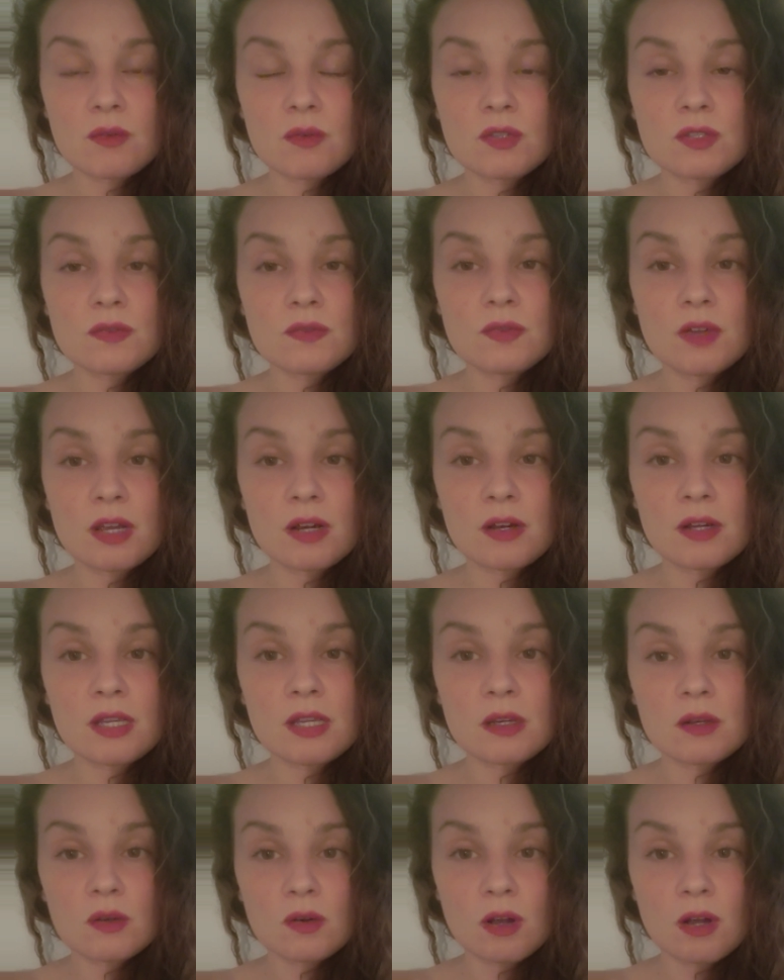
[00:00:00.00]
was very
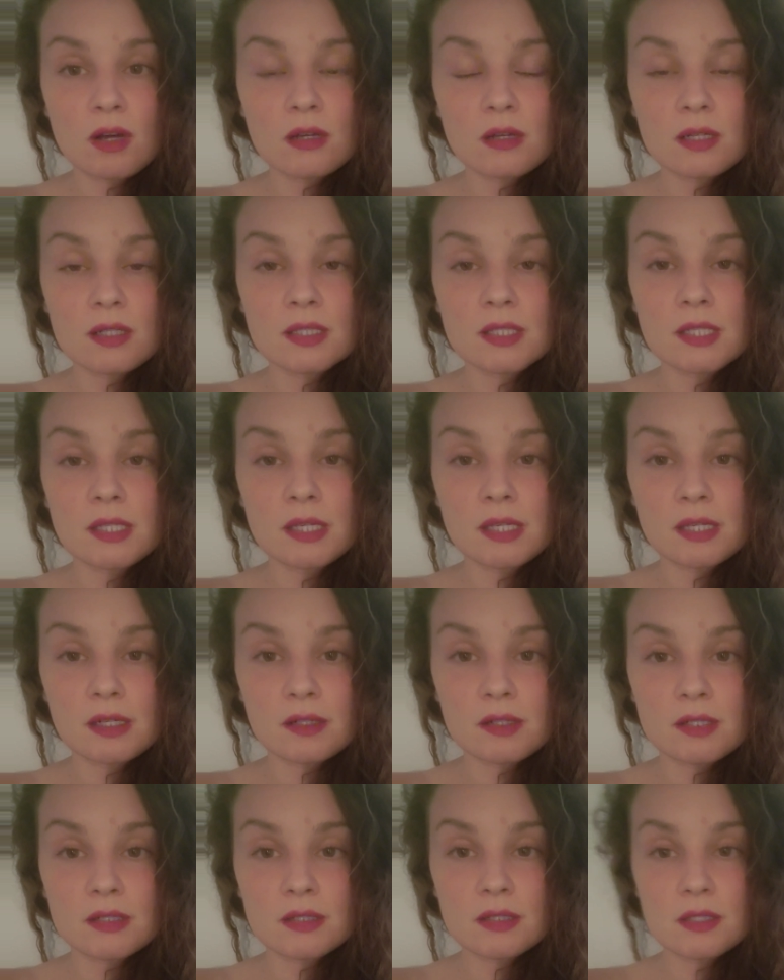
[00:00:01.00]
chronically
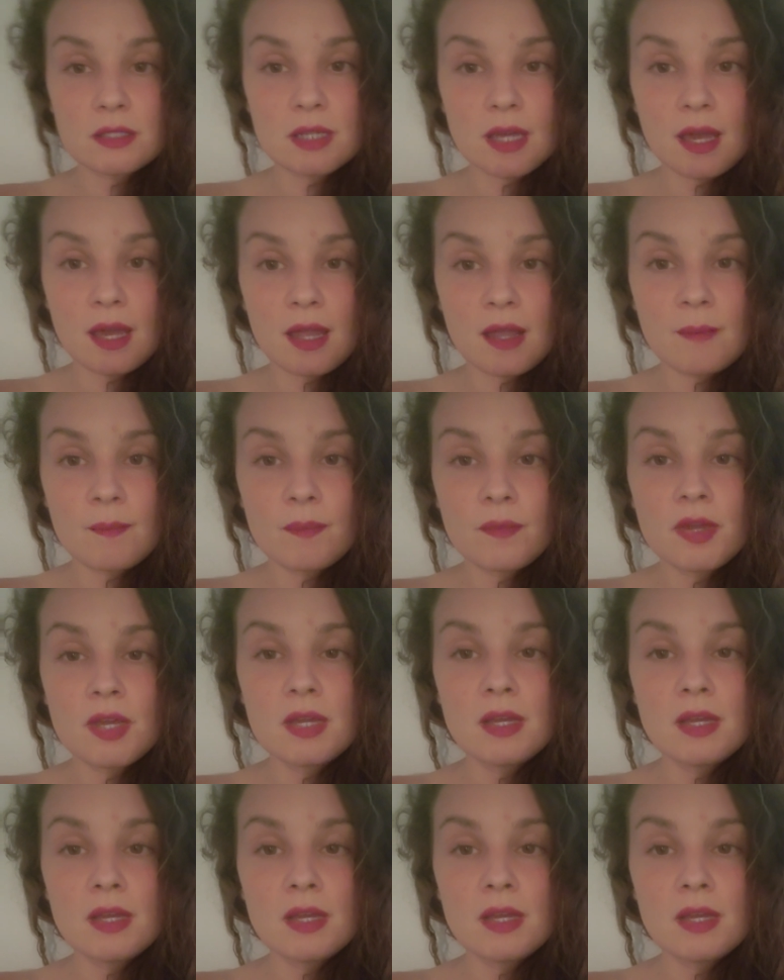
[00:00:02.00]
ill at the time